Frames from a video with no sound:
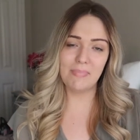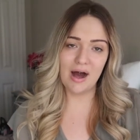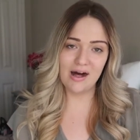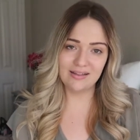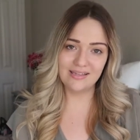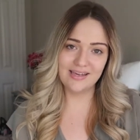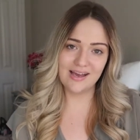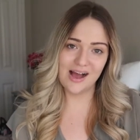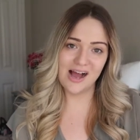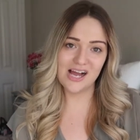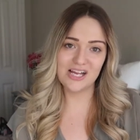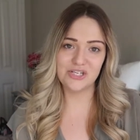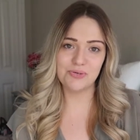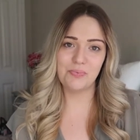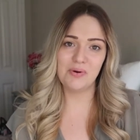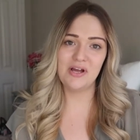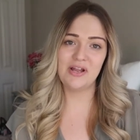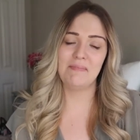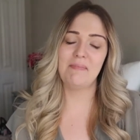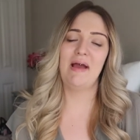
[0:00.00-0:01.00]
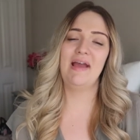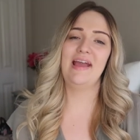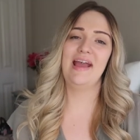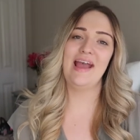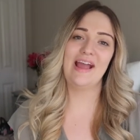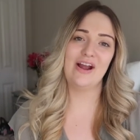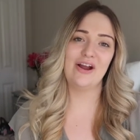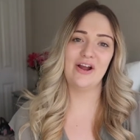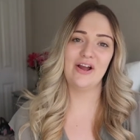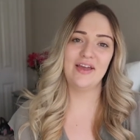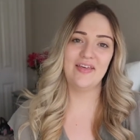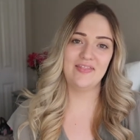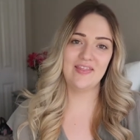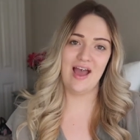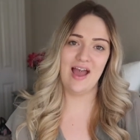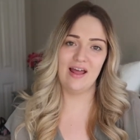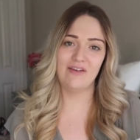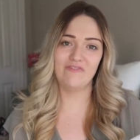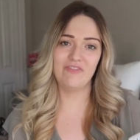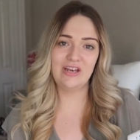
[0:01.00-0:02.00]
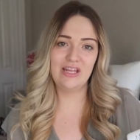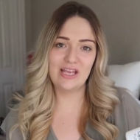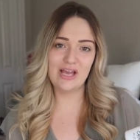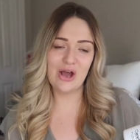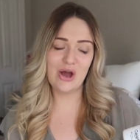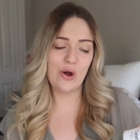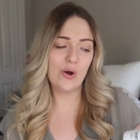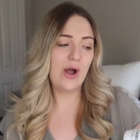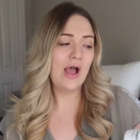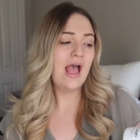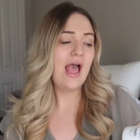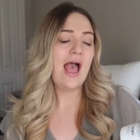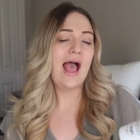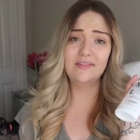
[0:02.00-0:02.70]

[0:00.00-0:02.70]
balayage put in my hair in that video,